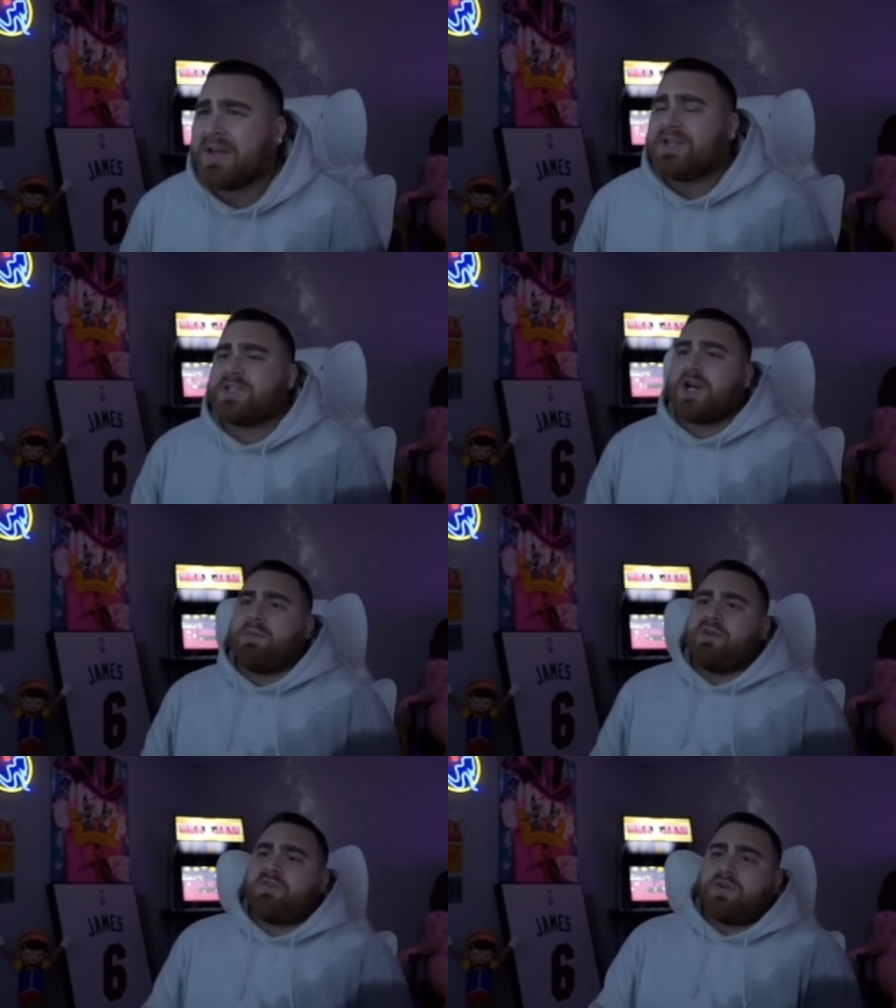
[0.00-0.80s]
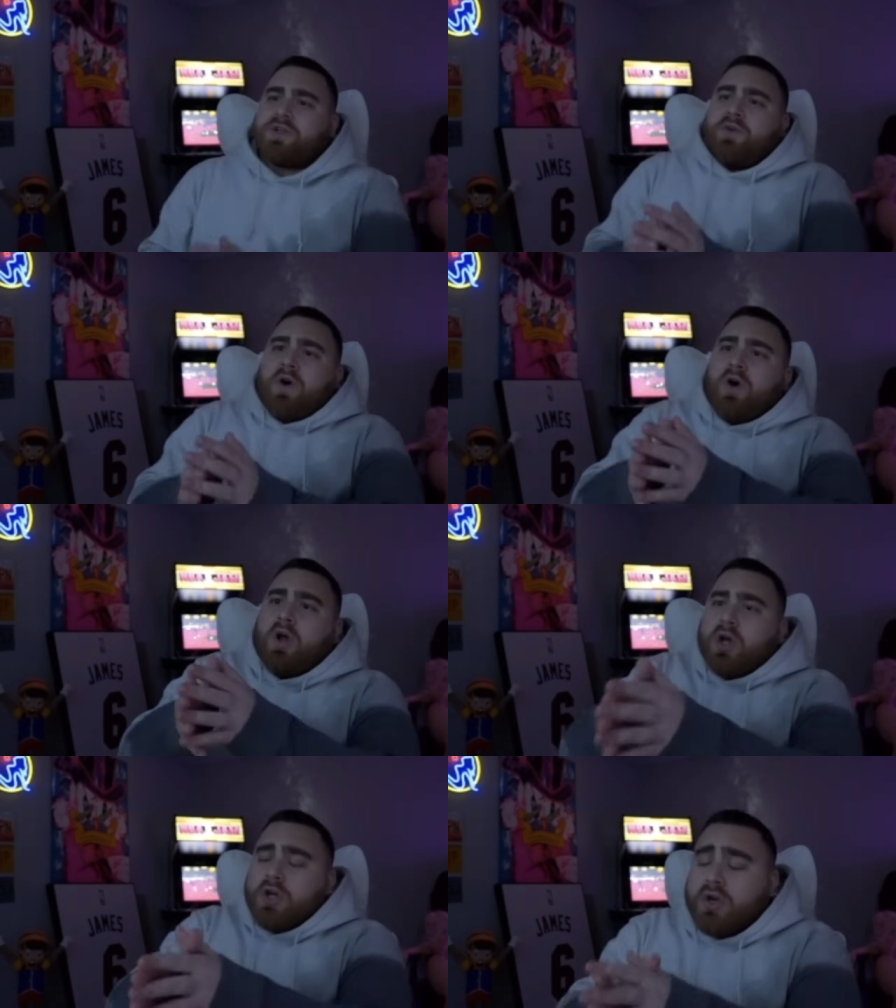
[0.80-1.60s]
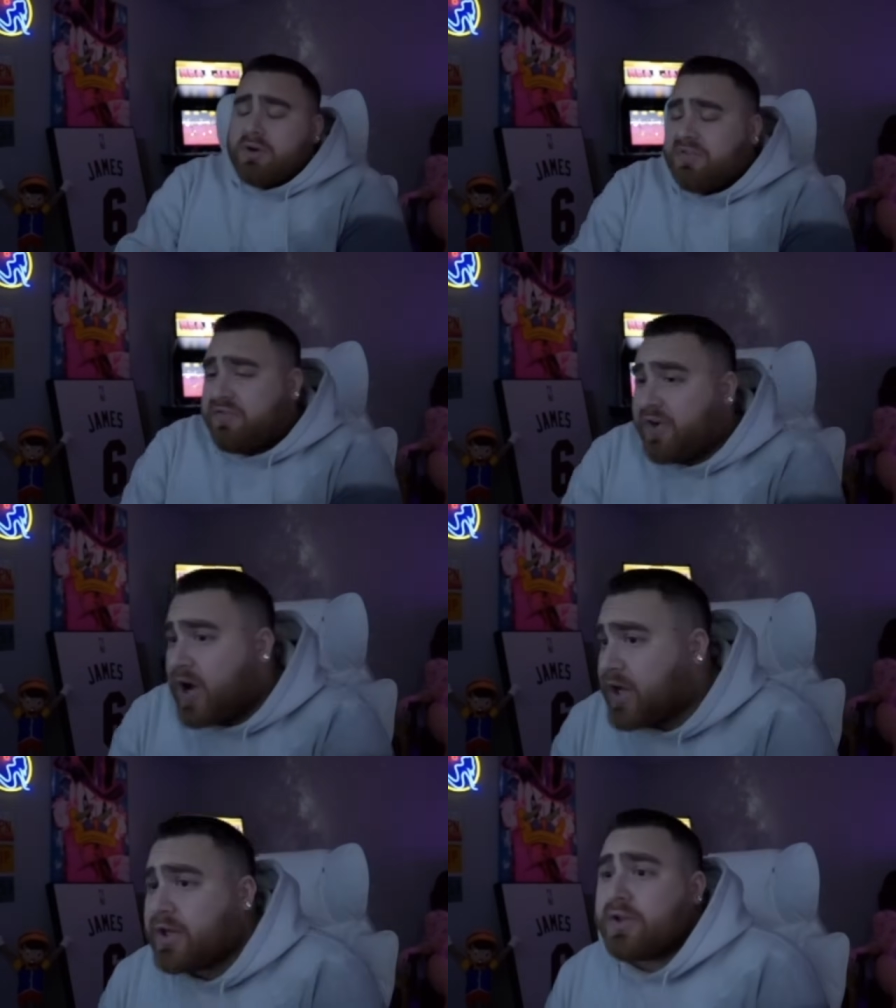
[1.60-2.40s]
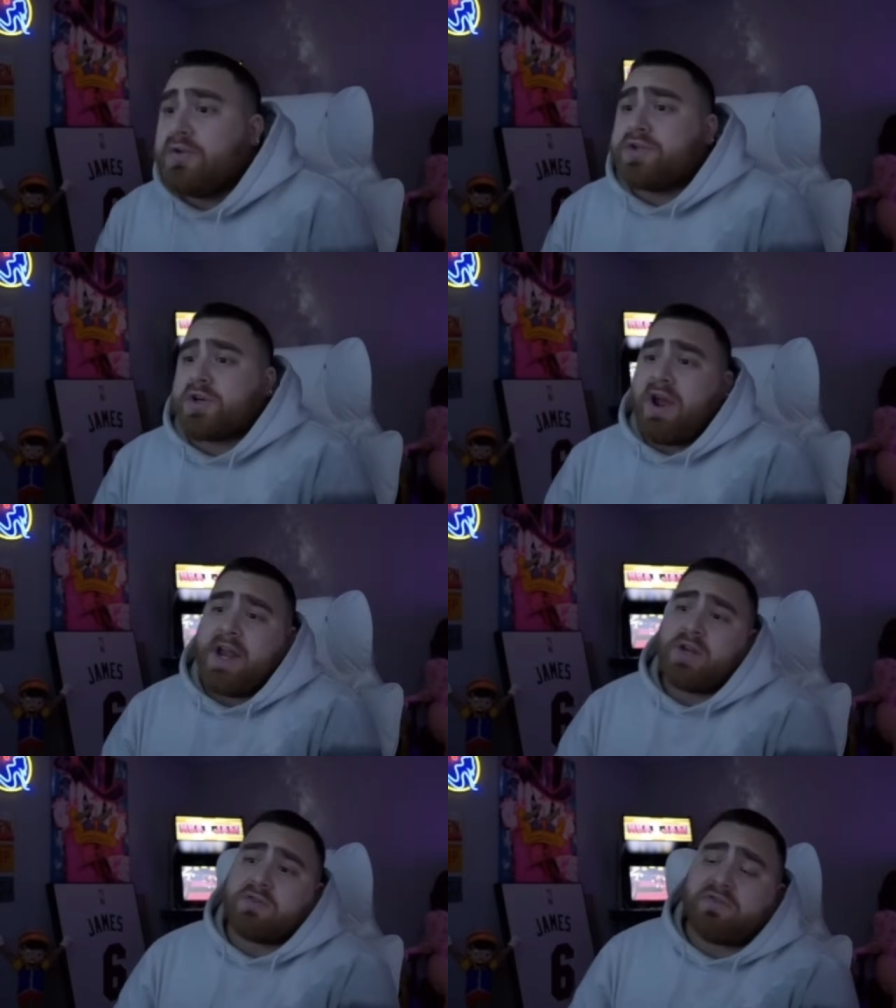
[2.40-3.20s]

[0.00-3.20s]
Jeremy, first of all, you're a fucking loser and you're,